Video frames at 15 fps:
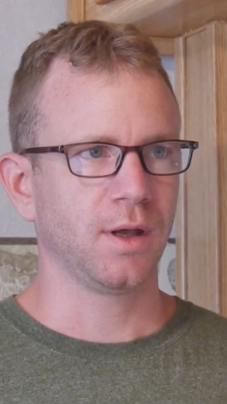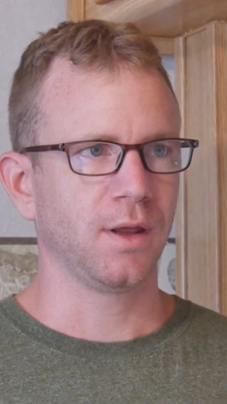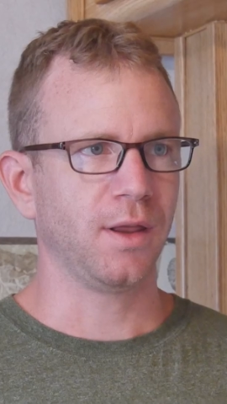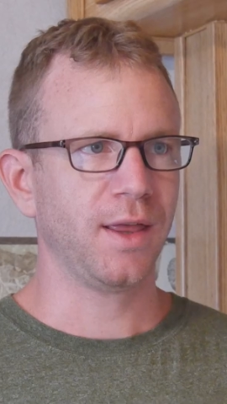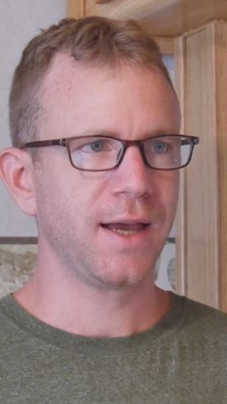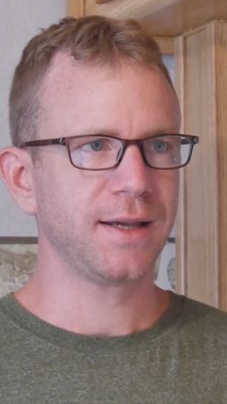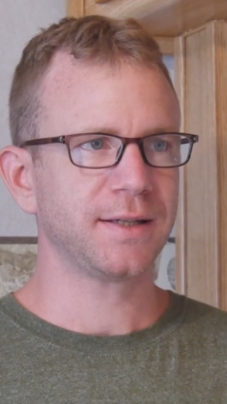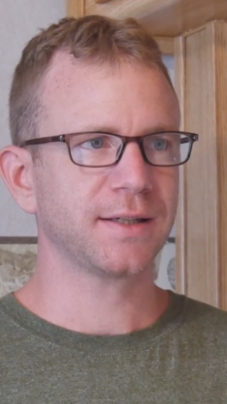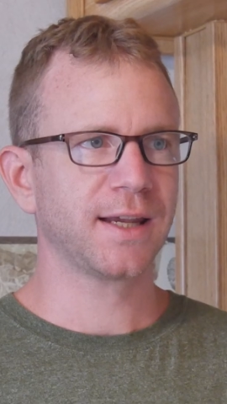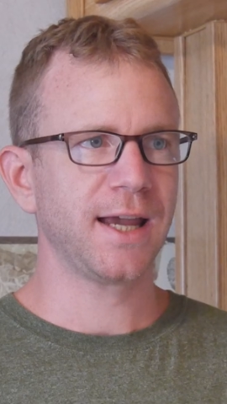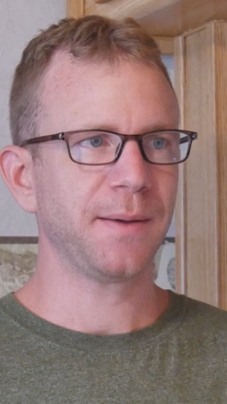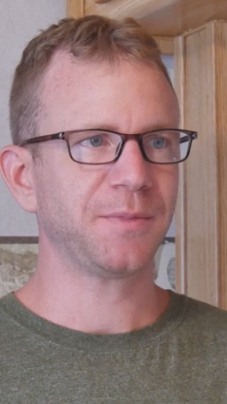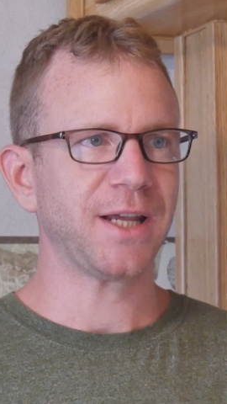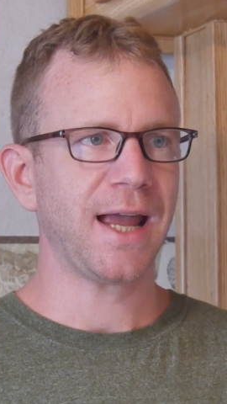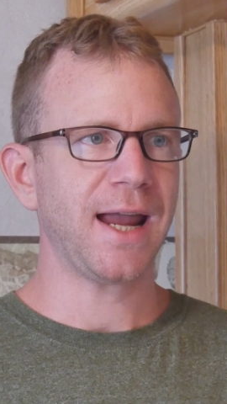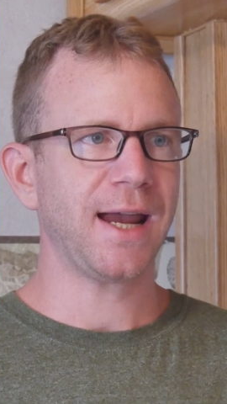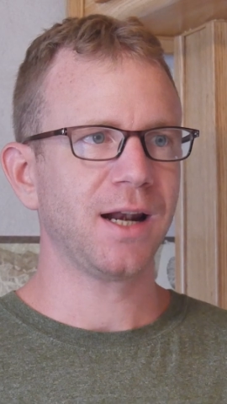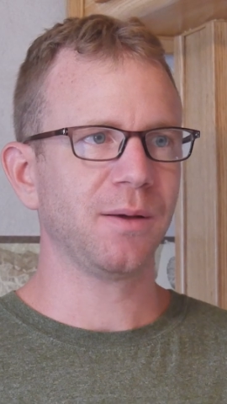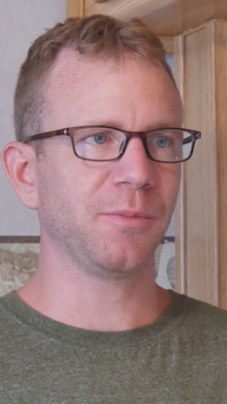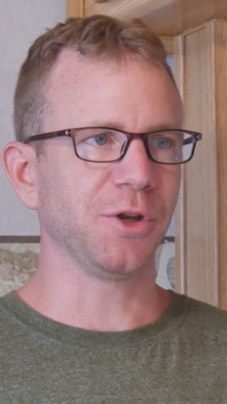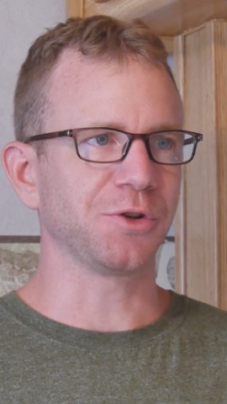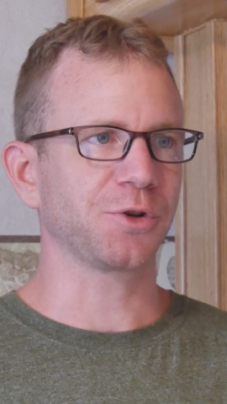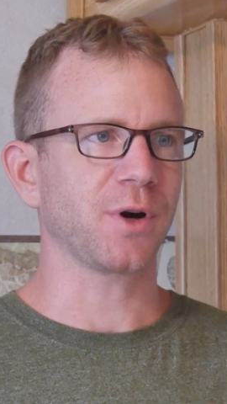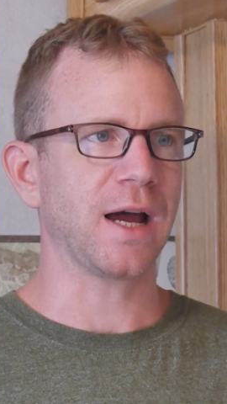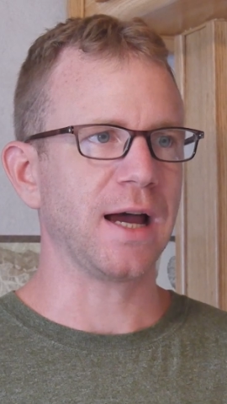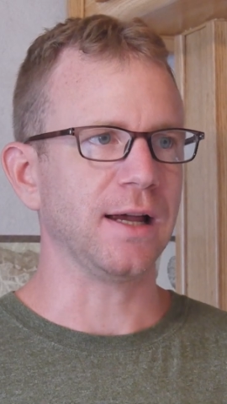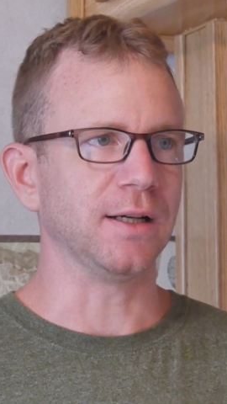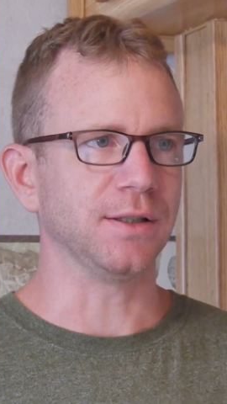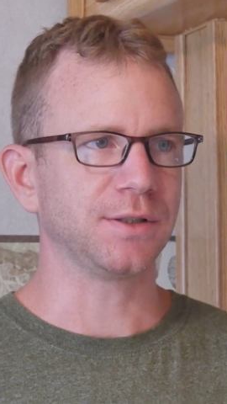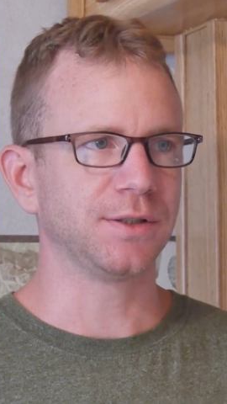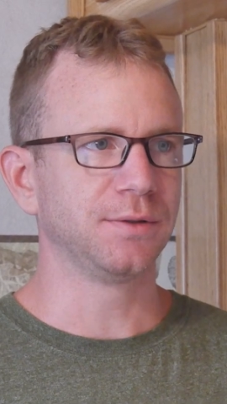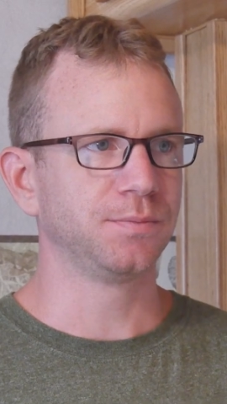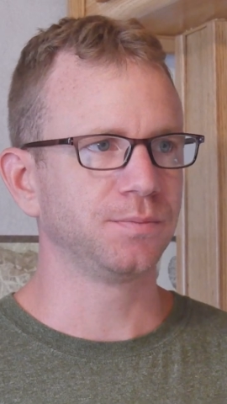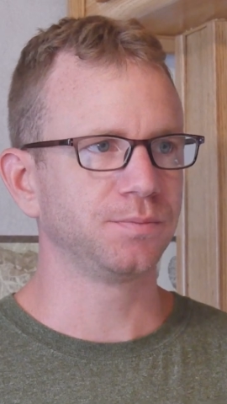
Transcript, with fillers: They skipped animal trials.